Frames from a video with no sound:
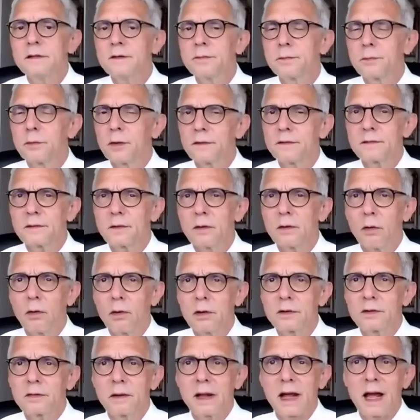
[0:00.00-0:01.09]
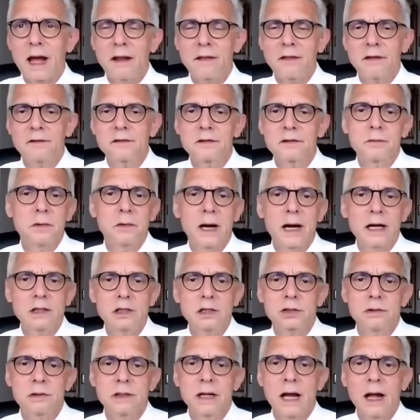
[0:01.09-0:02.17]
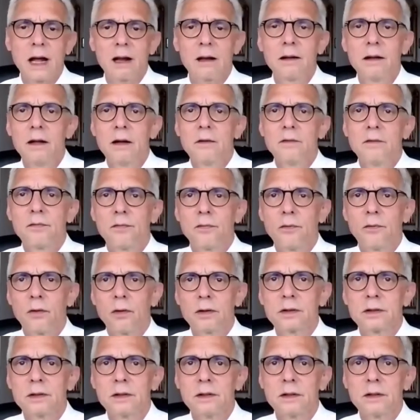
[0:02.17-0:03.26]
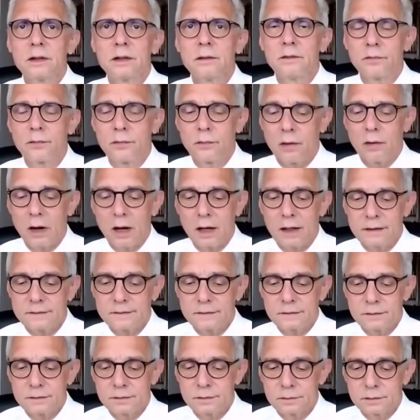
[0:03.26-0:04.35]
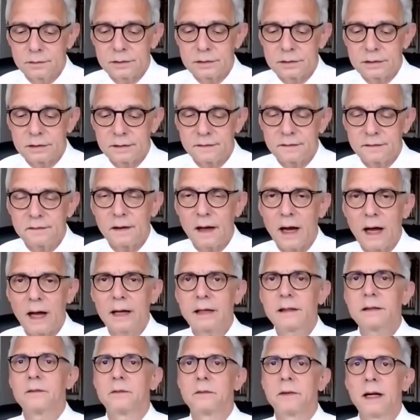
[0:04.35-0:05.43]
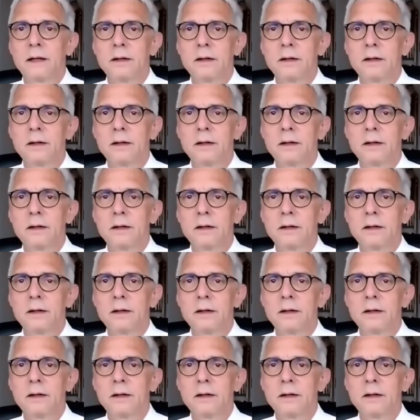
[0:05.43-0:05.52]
This was altogether the rationale for, uh, for us to design